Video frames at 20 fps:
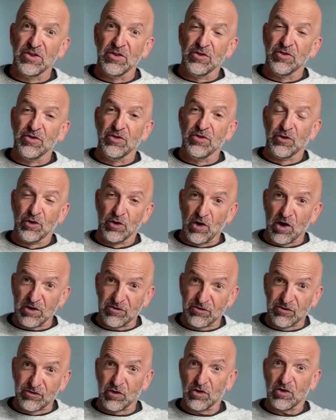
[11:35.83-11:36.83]
there are
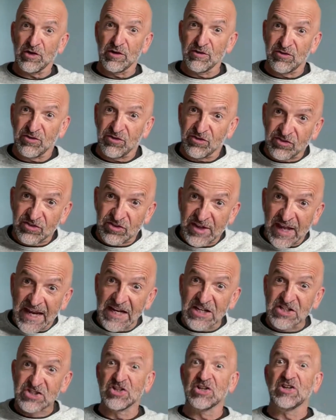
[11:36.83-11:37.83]
certain
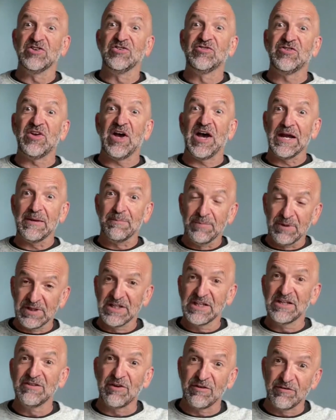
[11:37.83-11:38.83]
stages, I
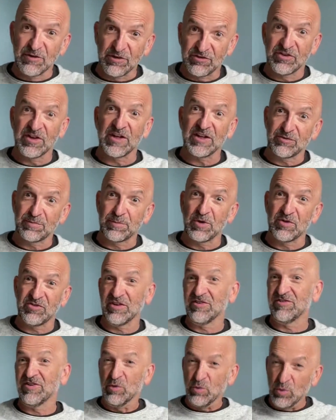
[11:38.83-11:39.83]
believe, of your sales
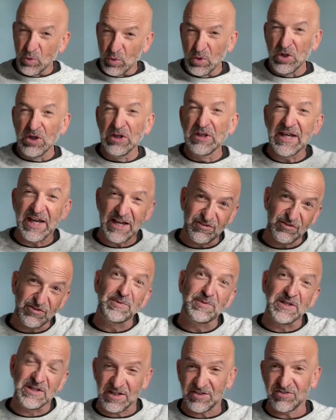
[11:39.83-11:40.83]
process that really have to
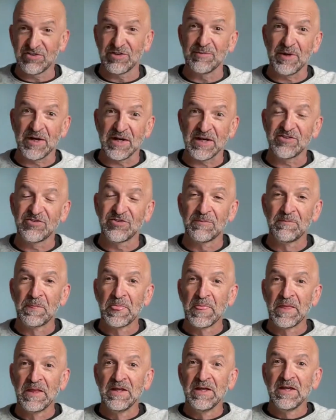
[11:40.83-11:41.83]
be customized
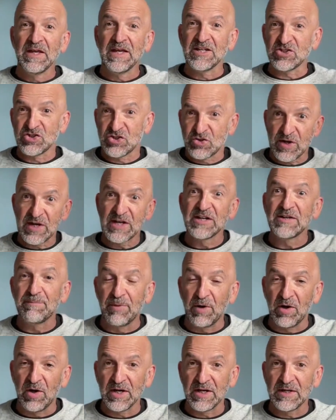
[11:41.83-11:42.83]
and trained
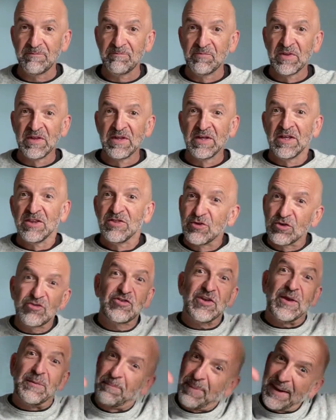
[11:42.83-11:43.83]
upon.
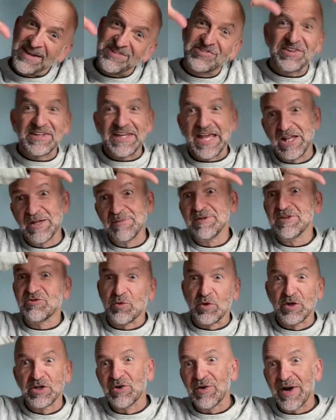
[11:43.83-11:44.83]
There's basic elements
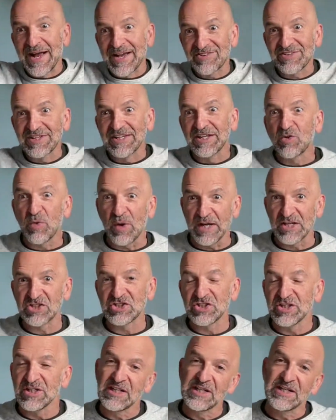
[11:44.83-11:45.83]
where you're asking
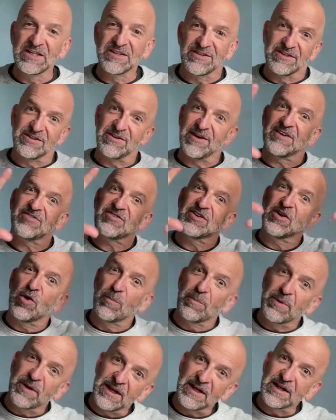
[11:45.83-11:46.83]
questions, and you're asking
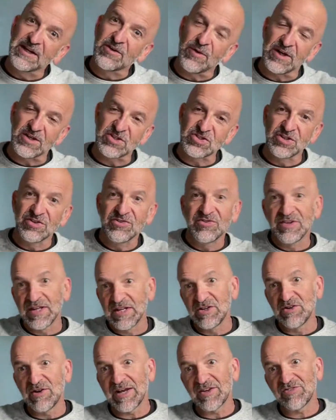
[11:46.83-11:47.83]
open-ended questions, and
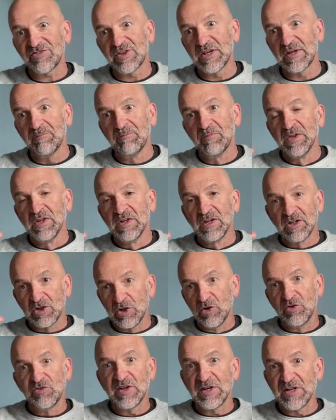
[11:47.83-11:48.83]
then you're asking
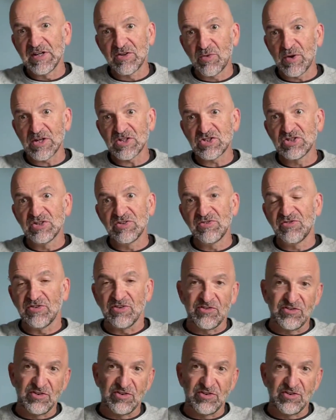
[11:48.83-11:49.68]
closed-ended questions to